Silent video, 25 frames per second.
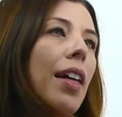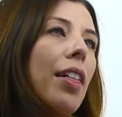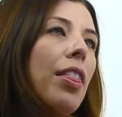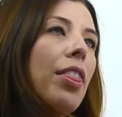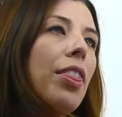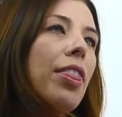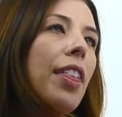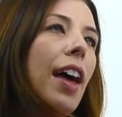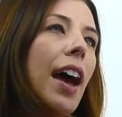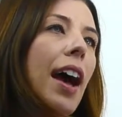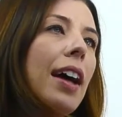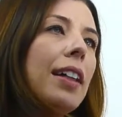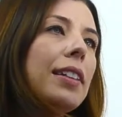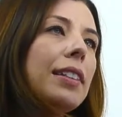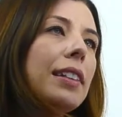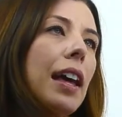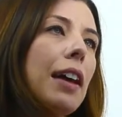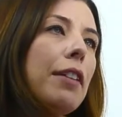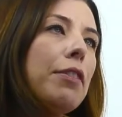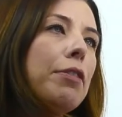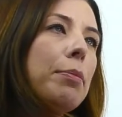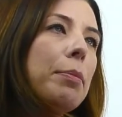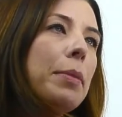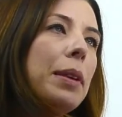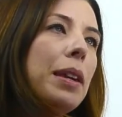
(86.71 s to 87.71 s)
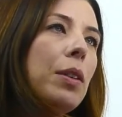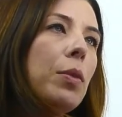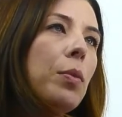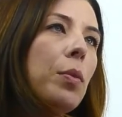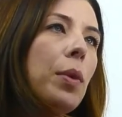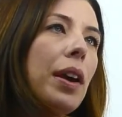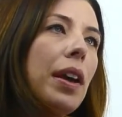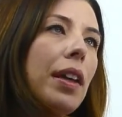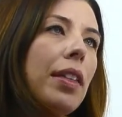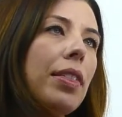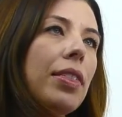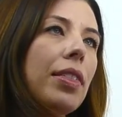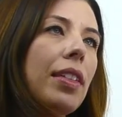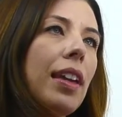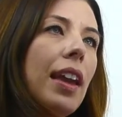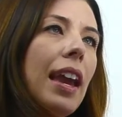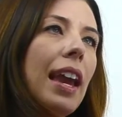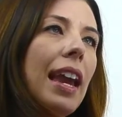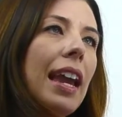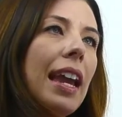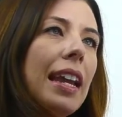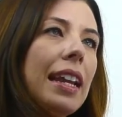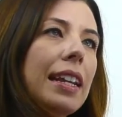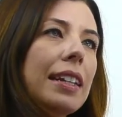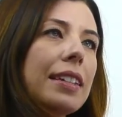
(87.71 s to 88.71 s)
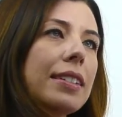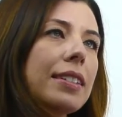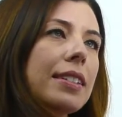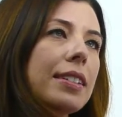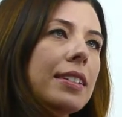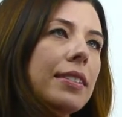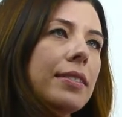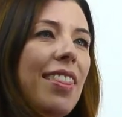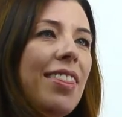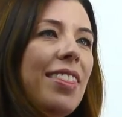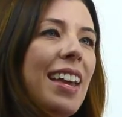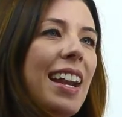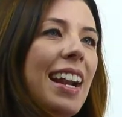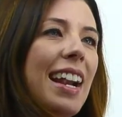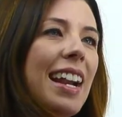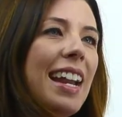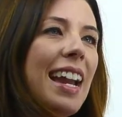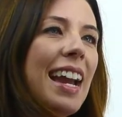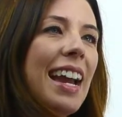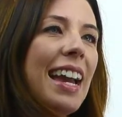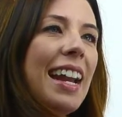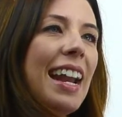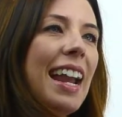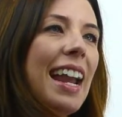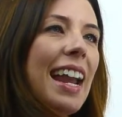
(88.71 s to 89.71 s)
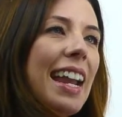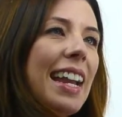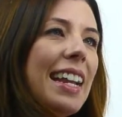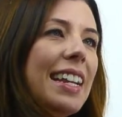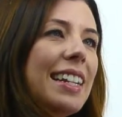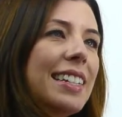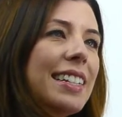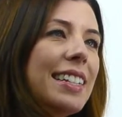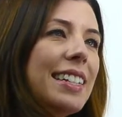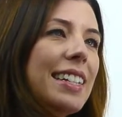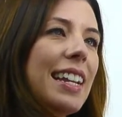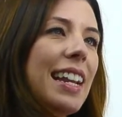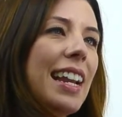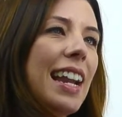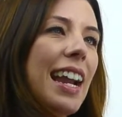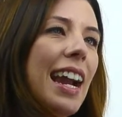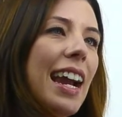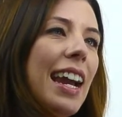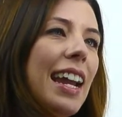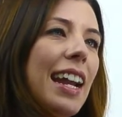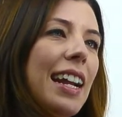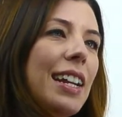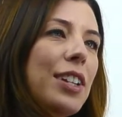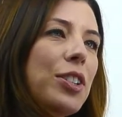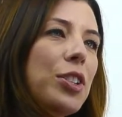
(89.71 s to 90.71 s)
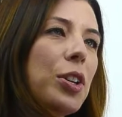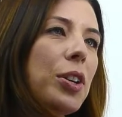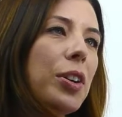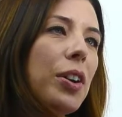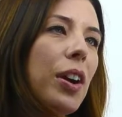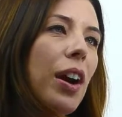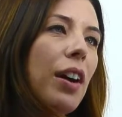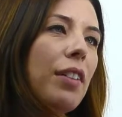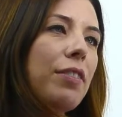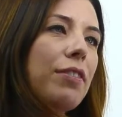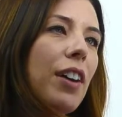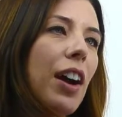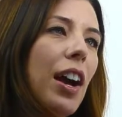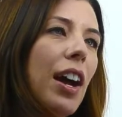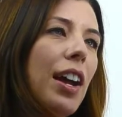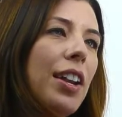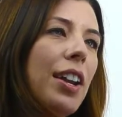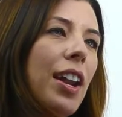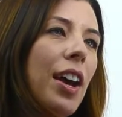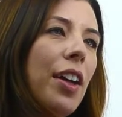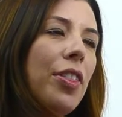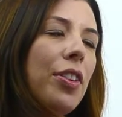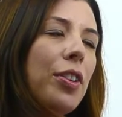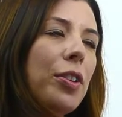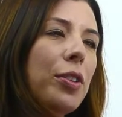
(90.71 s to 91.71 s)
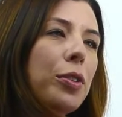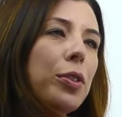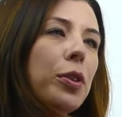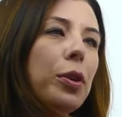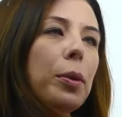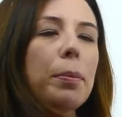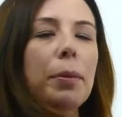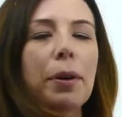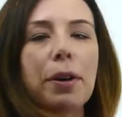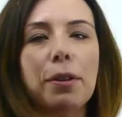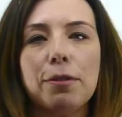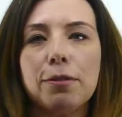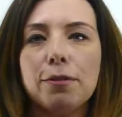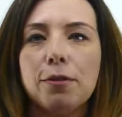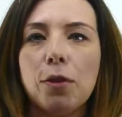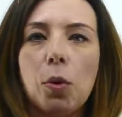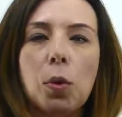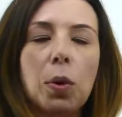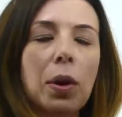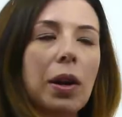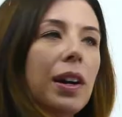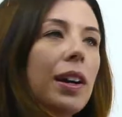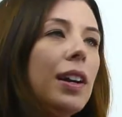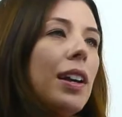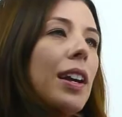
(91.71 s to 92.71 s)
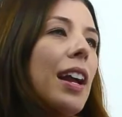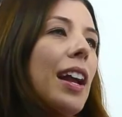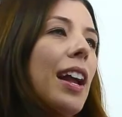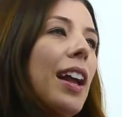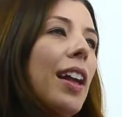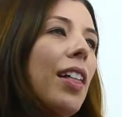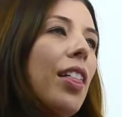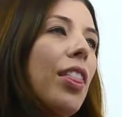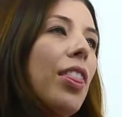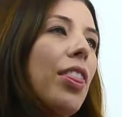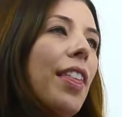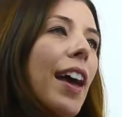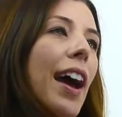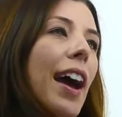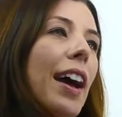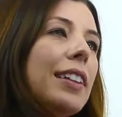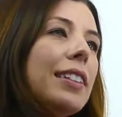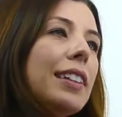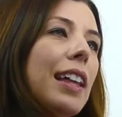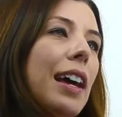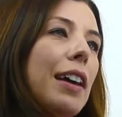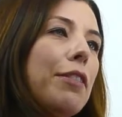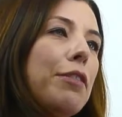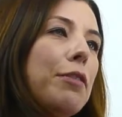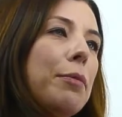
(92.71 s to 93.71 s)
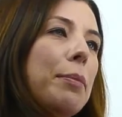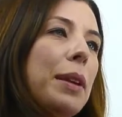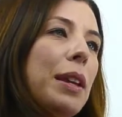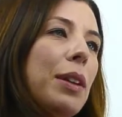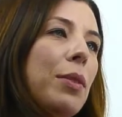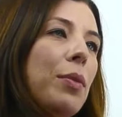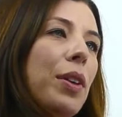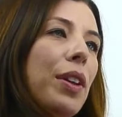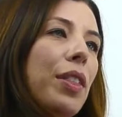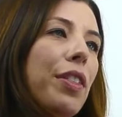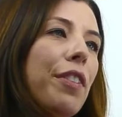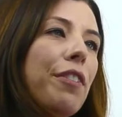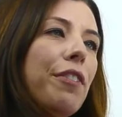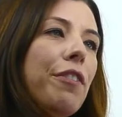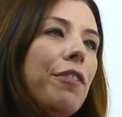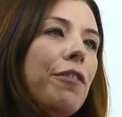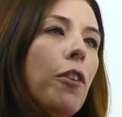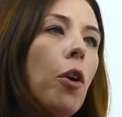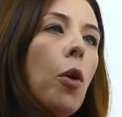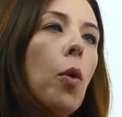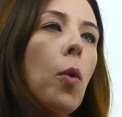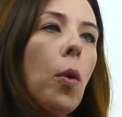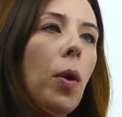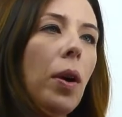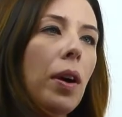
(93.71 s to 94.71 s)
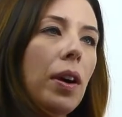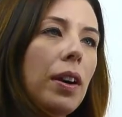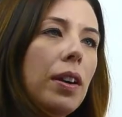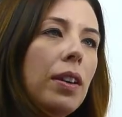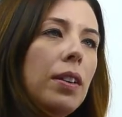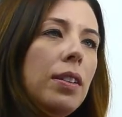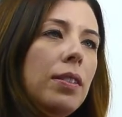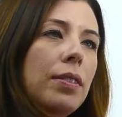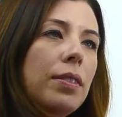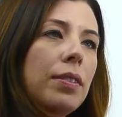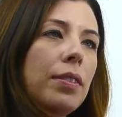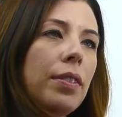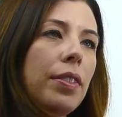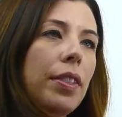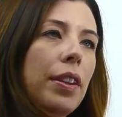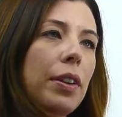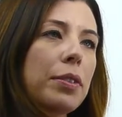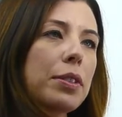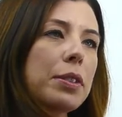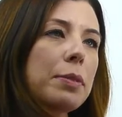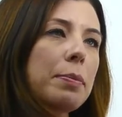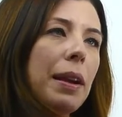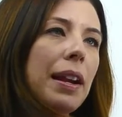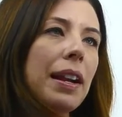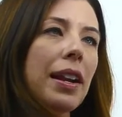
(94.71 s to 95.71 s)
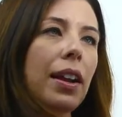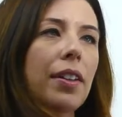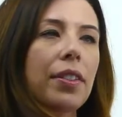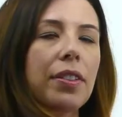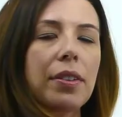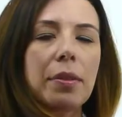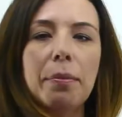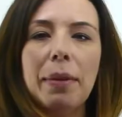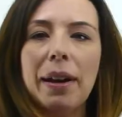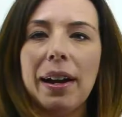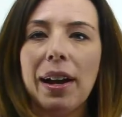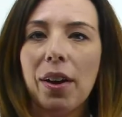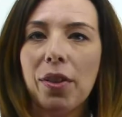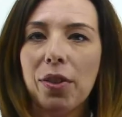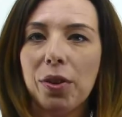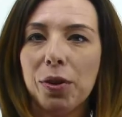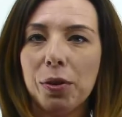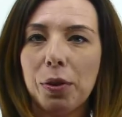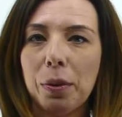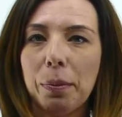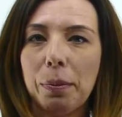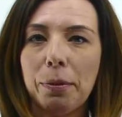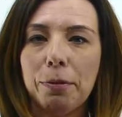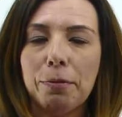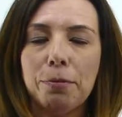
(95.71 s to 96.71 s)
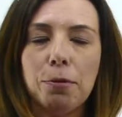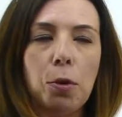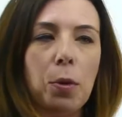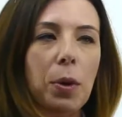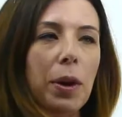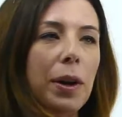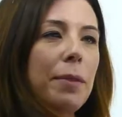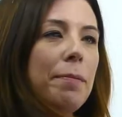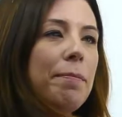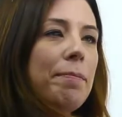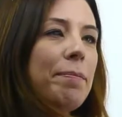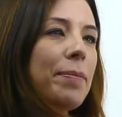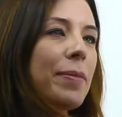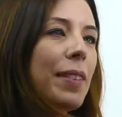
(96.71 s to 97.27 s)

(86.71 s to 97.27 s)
That left me with eight. Then I had eight and I took off another group of four. That left me with four. There was my, my other group of four.